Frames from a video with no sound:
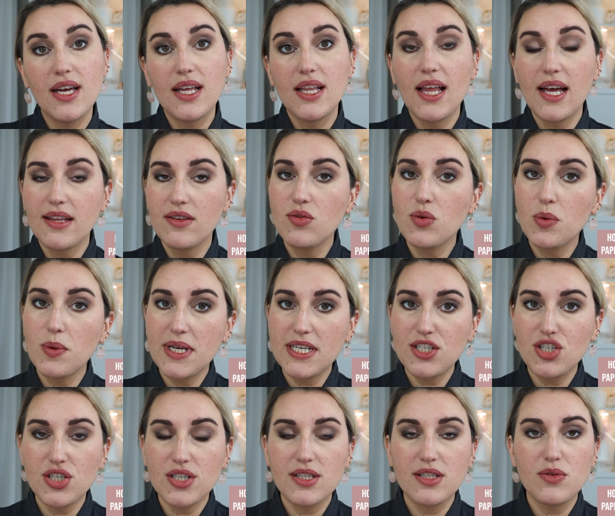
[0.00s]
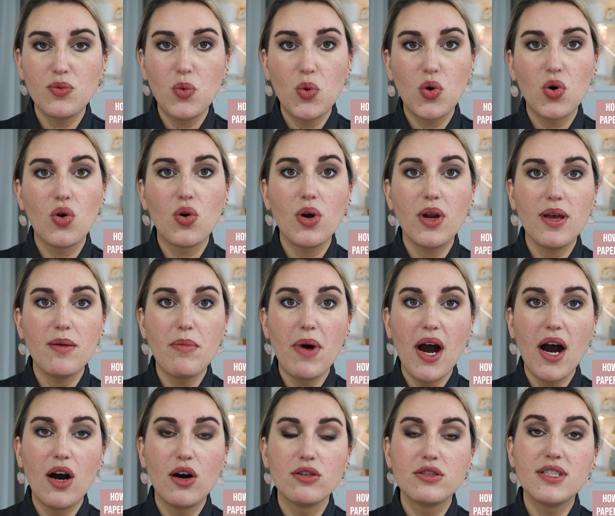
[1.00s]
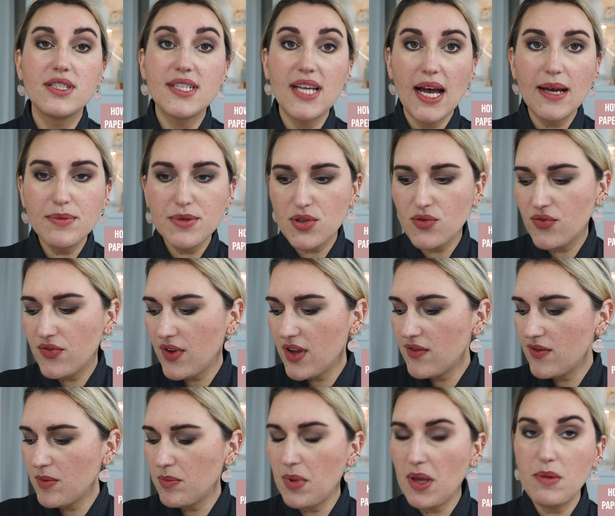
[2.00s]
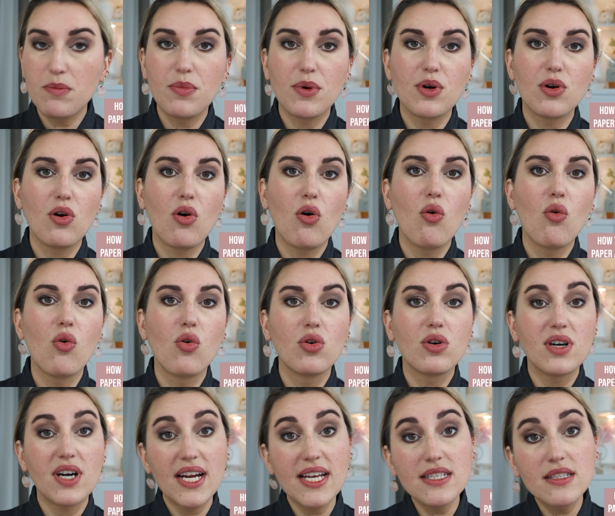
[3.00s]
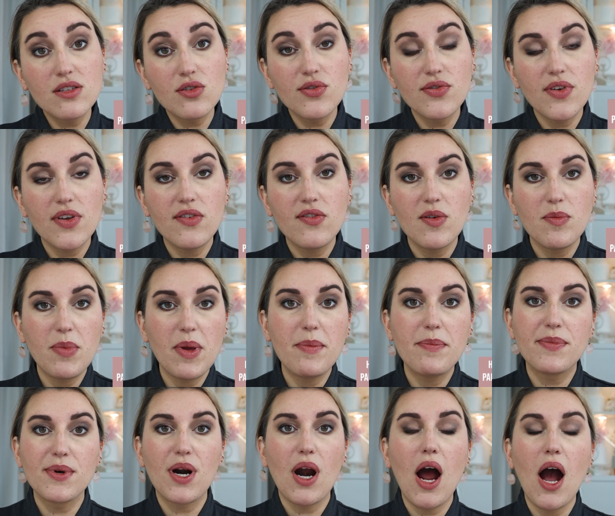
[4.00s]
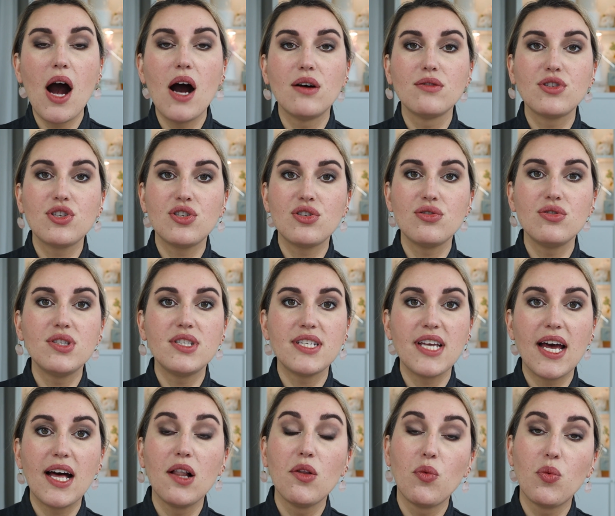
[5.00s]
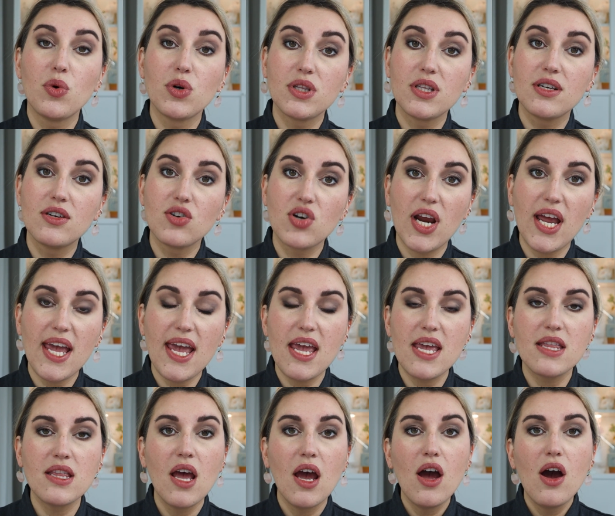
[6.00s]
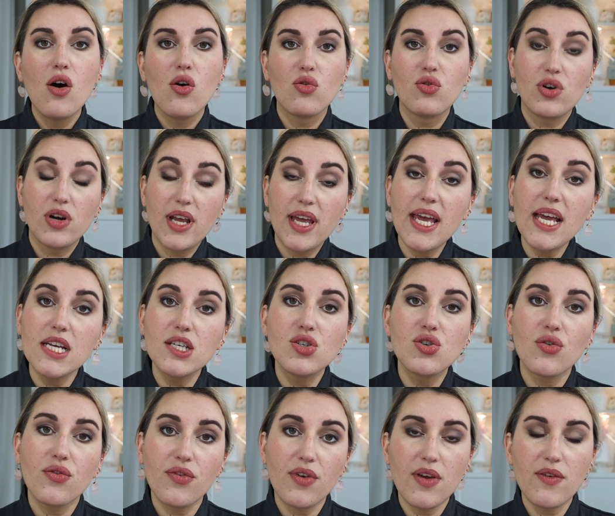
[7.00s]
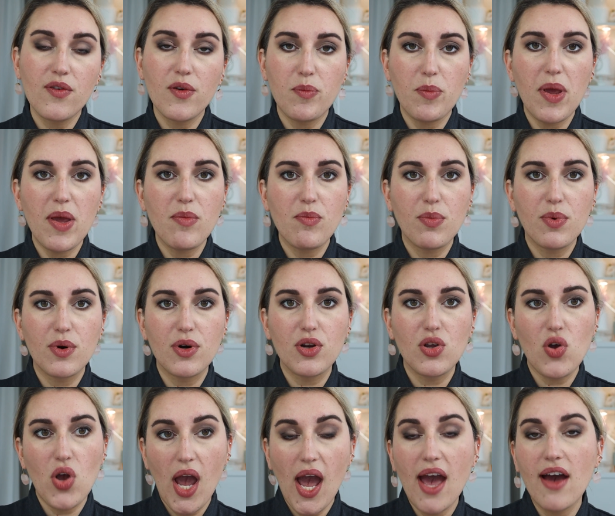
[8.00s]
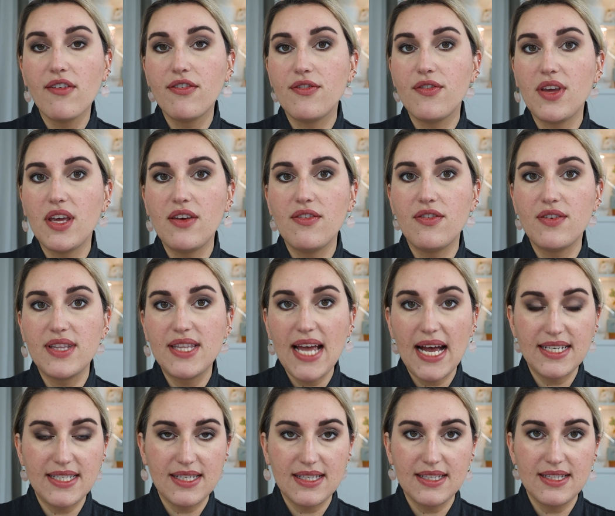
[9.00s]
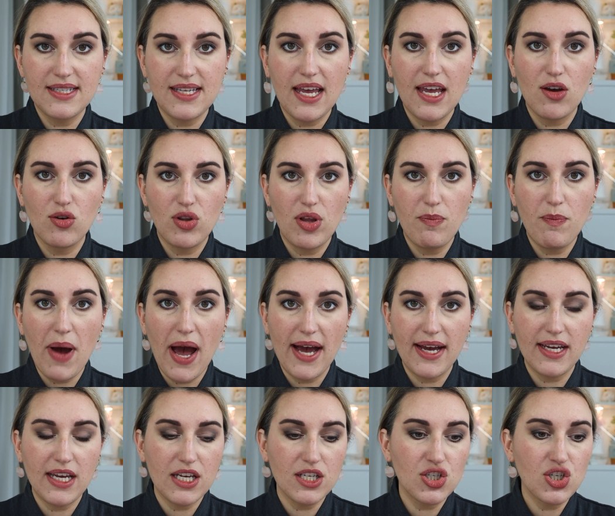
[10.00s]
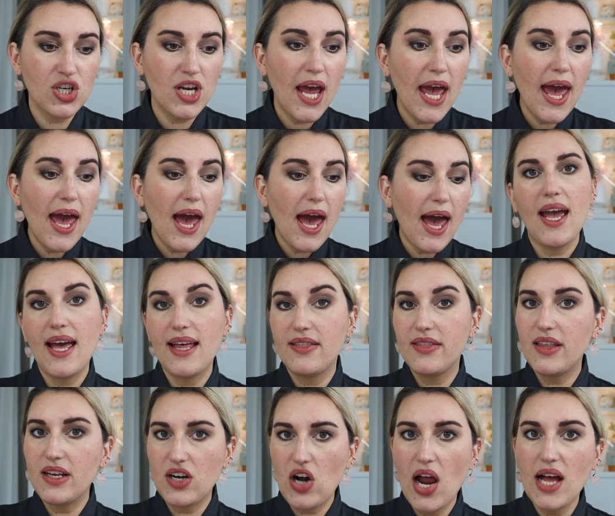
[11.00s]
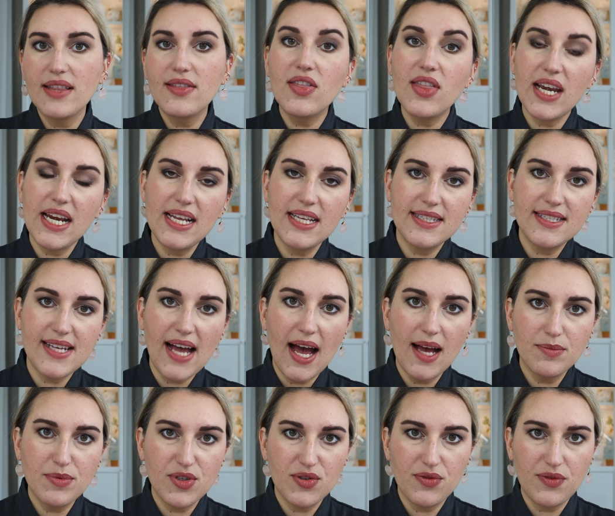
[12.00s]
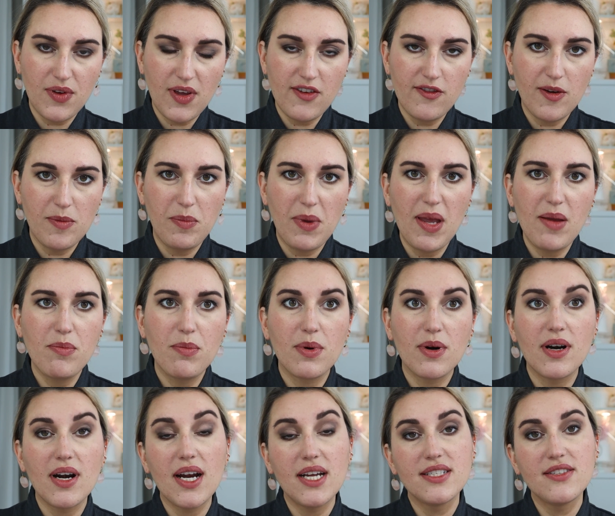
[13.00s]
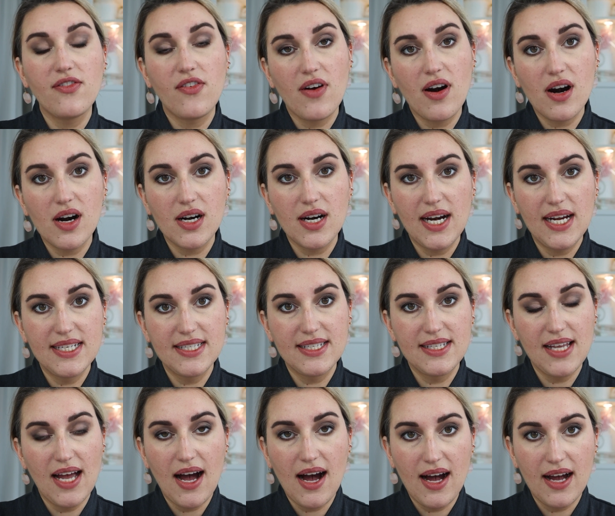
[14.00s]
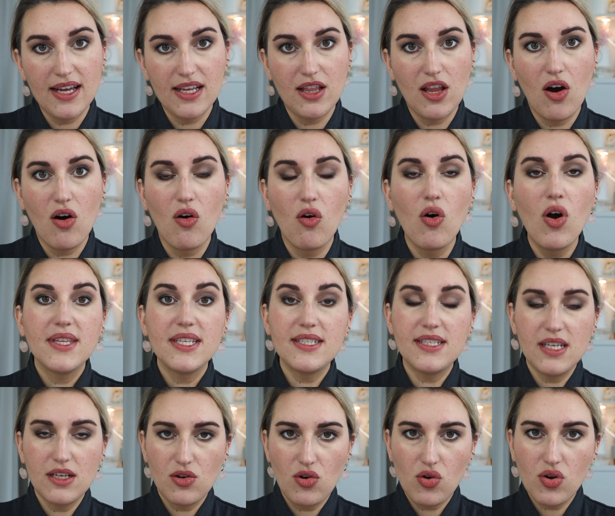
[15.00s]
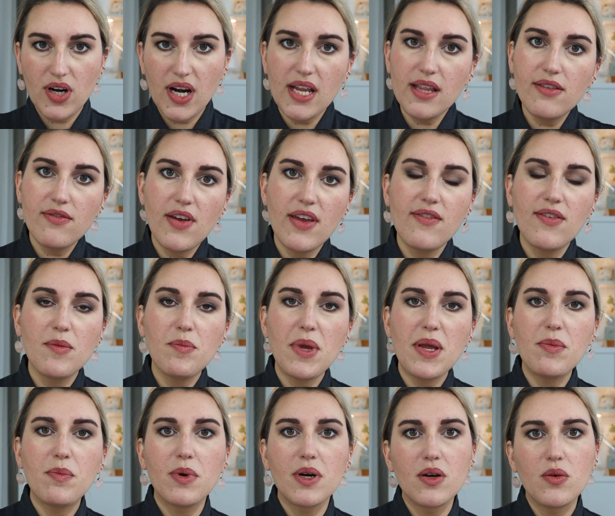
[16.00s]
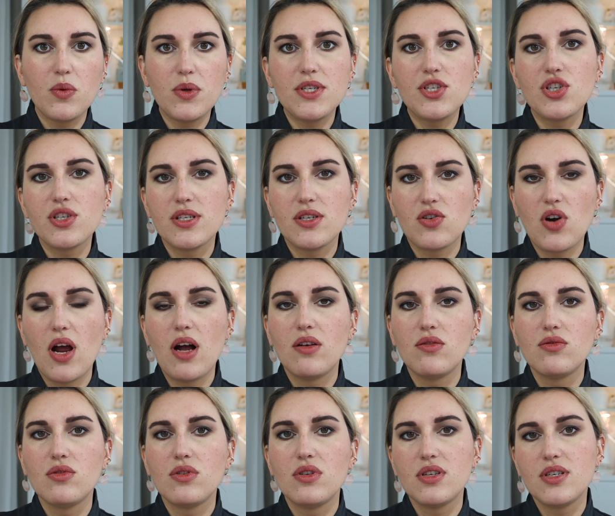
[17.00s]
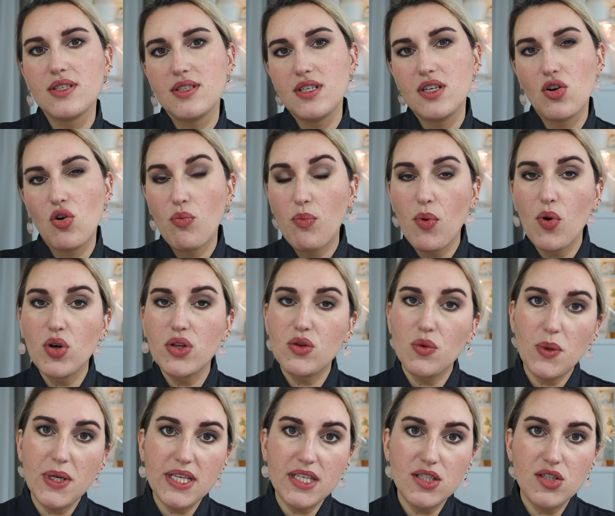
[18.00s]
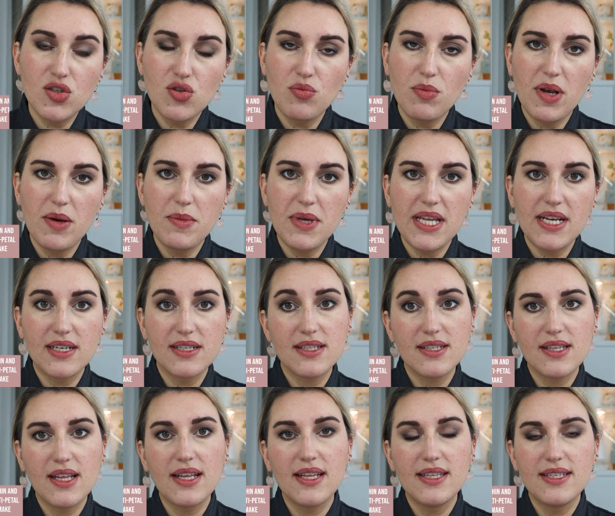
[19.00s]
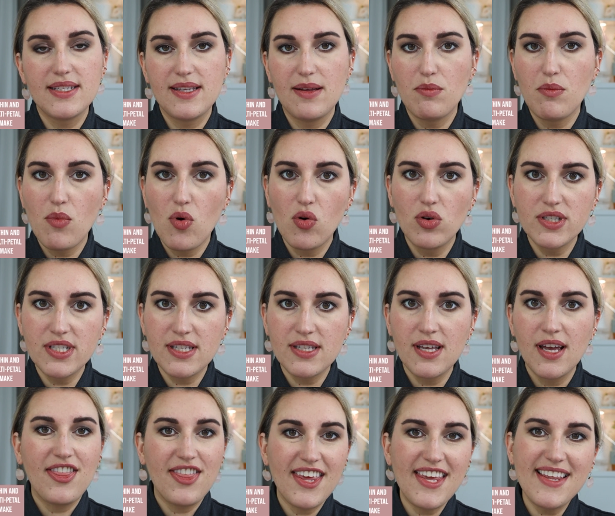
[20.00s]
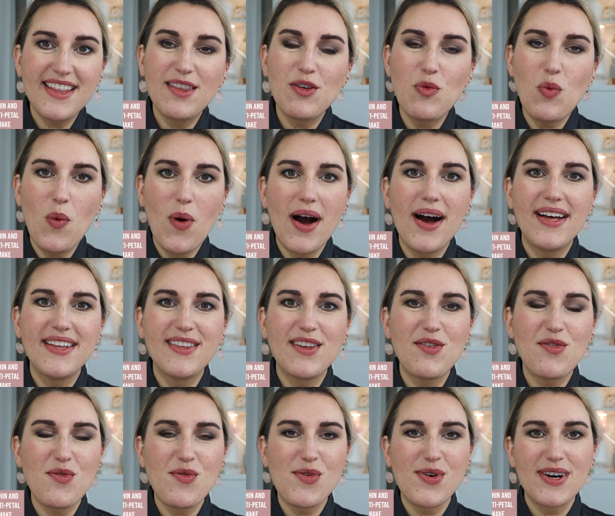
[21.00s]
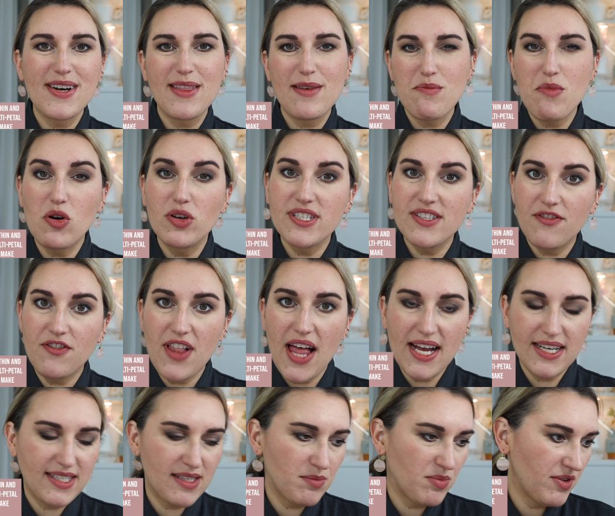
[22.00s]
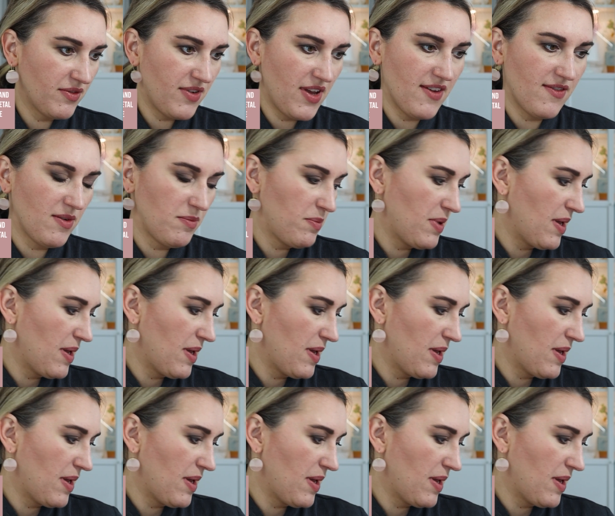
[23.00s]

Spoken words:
A lot of questions were about types of wafer paper or grades of wafer paper, how to tell what grade or gauge of wafer paper you have if it doesn't say on a package. And there are three types of wafer paper as far as I know. Zero grade wafer paper, which is around 0.22 millimeters. That's the most thin one or the most flexible wafer